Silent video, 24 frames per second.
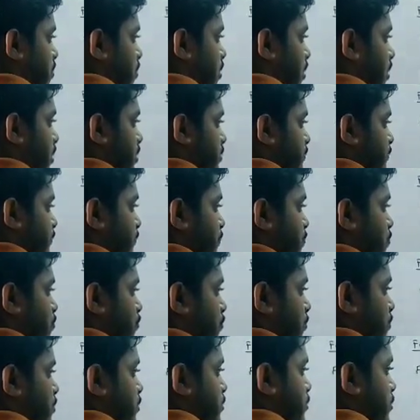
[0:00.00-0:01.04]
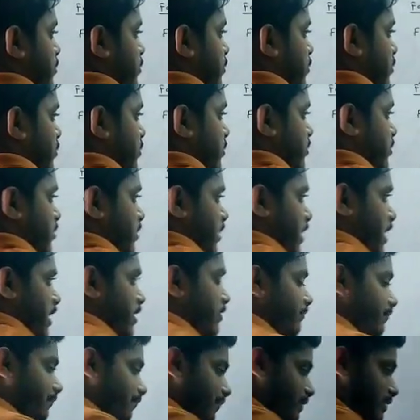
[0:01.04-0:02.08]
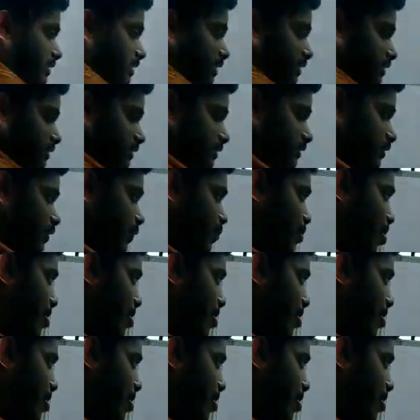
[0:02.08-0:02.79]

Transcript: called as force in physics.